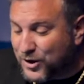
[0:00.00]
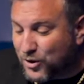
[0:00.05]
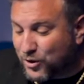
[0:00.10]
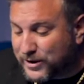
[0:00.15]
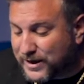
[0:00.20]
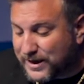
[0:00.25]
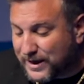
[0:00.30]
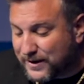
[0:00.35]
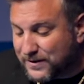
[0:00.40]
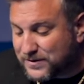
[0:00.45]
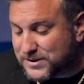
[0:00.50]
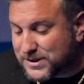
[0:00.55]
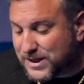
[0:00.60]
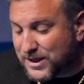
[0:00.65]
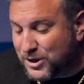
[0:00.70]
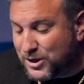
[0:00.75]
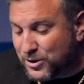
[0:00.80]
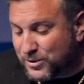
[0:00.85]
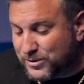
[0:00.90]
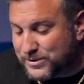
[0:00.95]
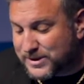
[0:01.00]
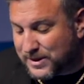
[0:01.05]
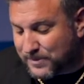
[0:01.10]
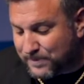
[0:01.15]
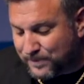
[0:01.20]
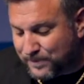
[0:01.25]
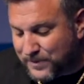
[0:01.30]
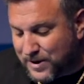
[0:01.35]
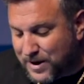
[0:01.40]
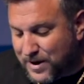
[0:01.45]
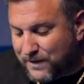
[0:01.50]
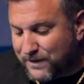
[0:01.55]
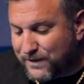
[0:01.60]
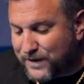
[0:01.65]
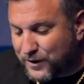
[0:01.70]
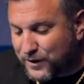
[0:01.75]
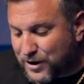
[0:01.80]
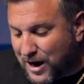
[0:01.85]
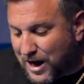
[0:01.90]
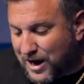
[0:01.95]
your gifts, then use them
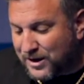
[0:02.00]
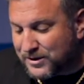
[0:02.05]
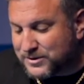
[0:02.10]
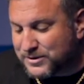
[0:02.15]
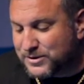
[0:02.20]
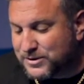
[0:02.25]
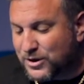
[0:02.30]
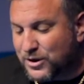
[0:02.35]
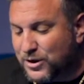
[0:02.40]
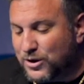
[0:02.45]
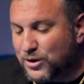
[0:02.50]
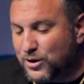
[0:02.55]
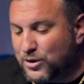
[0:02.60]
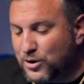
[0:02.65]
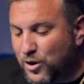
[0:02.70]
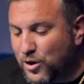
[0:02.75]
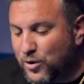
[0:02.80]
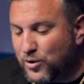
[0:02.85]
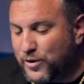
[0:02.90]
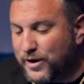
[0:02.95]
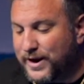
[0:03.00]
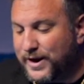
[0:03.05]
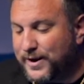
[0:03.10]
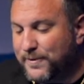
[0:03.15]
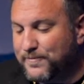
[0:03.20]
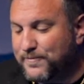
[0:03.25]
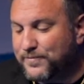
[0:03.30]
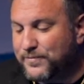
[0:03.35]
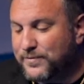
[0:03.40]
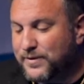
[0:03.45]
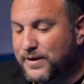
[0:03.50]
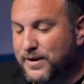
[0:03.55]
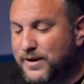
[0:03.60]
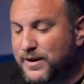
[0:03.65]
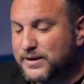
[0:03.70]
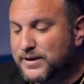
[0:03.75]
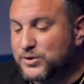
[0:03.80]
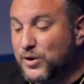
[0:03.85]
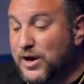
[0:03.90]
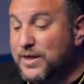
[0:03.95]
for God's glory.
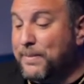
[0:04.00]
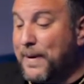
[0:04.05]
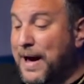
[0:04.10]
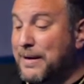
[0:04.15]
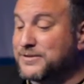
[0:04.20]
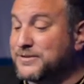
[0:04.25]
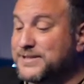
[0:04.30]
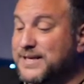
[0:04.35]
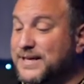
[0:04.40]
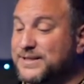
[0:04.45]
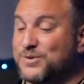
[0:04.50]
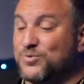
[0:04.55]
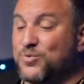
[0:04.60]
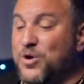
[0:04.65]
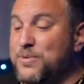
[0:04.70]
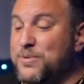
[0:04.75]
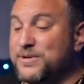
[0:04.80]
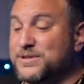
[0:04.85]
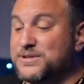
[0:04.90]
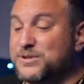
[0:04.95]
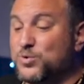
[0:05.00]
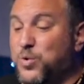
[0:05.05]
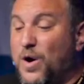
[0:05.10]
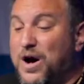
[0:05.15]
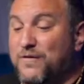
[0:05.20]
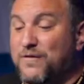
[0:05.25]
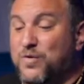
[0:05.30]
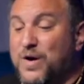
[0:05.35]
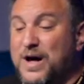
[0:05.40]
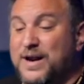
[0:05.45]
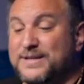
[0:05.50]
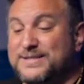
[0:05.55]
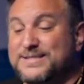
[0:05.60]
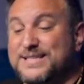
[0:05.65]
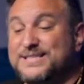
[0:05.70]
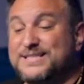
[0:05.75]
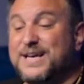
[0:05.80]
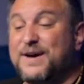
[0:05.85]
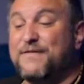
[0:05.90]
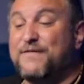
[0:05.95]
That's why the Bible says in Romans 12:1, it
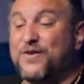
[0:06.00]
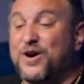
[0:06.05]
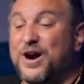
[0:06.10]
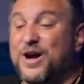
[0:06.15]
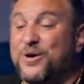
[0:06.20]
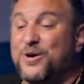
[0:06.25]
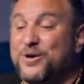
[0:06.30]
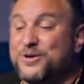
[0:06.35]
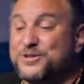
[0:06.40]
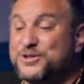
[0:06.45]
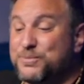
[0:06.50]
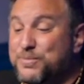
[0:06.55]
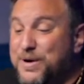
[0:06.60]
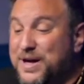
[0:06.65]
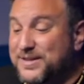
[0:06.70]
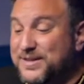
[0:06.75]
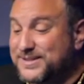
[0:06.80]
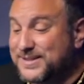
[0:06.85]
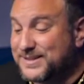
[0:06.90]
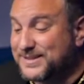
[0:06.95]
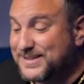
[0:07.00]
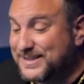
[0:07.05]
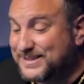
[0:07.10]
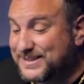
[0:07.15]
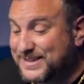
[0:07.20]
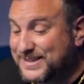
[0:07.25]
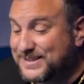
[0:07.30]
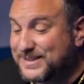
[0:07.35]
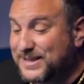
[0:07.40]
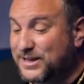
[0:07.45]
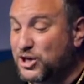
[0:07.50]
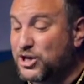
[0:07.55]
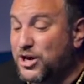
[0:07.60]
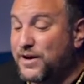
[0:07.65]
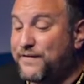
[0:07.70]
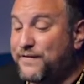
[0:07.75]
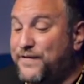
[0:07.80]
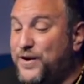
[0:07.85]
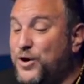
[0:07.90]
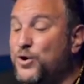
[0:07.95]
says, therefore I urge you, brothers and sisters, in
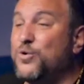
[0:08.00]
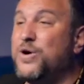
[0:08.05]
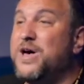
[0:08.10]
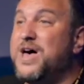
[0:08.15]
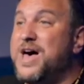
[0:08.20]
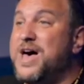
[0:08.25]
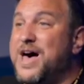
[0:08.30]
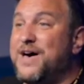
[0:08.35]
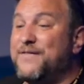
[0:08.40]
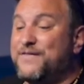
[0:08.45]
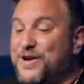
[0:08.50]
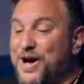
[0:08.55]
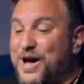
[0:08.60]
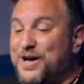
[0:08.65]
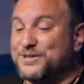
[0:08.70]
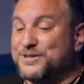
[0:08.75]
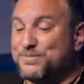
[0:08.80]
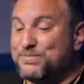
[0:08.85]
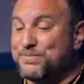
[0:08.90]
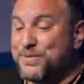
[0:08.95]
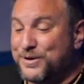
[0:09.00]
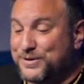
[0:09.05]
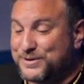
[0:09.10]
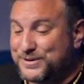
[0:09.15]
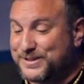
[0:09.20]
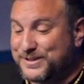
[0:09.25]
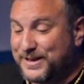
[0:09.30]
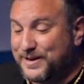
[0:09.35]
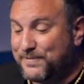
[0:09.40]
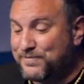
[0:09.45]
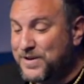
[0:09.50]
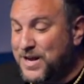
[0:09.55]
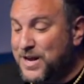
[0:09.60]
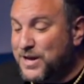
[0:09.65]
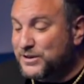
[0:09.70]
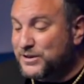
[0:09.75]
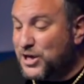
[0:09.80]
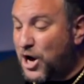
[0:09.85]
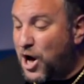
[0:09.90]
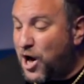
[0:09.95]
view of God's mercy,
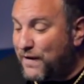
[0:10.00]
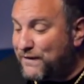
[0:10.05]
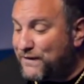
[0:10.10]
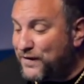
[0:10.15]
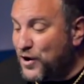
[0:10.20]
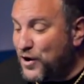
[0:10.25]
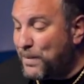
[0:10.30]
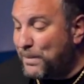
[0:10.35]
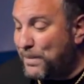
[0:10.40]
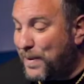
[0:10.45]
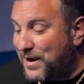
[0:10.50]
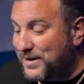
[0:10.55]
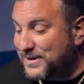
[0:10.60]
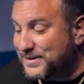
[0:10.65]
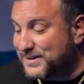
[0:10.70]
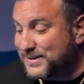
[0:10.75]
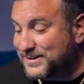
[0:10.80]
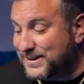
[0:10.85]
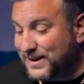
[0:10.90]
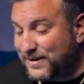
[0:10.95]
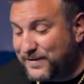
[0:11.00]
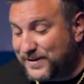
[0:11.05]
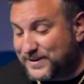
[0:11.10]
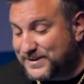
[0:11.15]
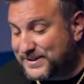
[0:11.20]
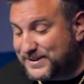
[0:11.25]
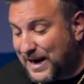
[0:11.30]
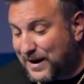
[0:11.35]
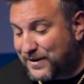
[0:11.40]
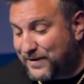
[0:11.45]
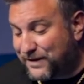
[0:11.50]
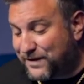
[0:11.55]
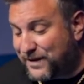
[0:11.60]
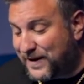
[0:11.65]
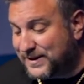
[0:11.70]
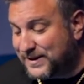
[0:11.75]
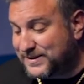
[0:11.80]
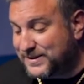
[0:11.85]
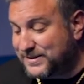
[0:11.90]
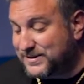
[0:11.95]
to offer your bodies as living
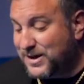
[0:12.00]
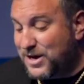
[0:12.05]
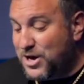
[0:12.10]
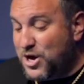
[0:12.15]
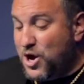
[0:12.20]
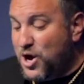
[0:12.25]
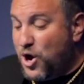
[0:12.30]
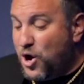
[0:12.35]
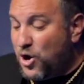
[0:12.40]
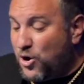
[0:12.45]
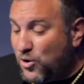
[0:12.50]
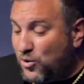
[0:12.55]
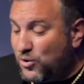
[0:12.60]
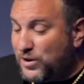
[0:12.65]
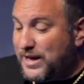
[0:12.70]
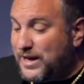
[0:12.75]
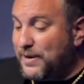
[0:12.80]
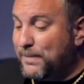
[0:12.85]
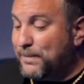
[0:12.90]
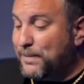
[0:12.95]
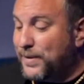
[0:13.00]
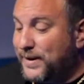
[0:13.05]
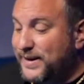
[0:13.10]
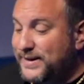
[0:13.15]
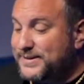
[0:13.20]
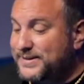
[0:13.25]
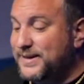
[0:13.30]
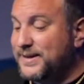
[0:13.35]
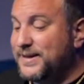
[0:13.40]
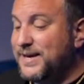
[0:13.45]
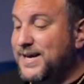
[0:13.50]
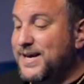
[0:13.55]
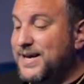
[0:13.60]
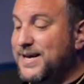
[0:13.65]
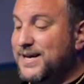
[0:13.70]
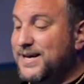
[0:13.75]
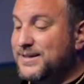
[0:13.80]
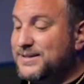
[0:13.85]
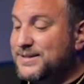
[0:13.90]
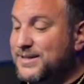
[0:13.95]
sacrifices, holy and pleasing
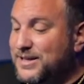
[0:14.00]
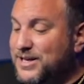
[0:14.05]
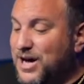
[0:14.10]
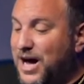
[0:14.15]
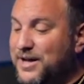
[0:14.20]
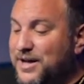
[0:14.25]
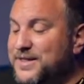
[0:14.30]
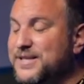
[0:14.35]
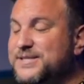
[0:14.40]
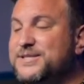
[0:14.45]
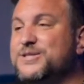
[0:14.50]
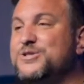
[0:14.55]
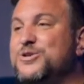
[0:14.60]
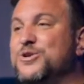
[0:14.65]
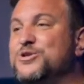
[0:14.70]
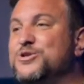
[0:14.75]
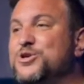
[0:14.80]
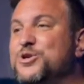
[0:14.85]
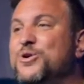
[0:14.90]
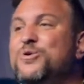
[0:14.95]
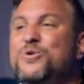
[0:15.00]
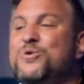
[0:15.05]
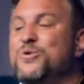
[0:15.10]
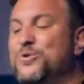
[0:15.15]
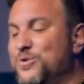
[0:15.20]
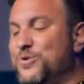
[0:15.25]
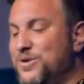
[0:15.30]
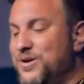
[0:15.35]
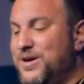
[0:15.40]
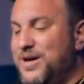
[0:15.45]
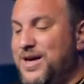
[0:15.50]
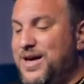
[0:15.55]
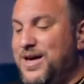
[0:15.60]
to God. This is your true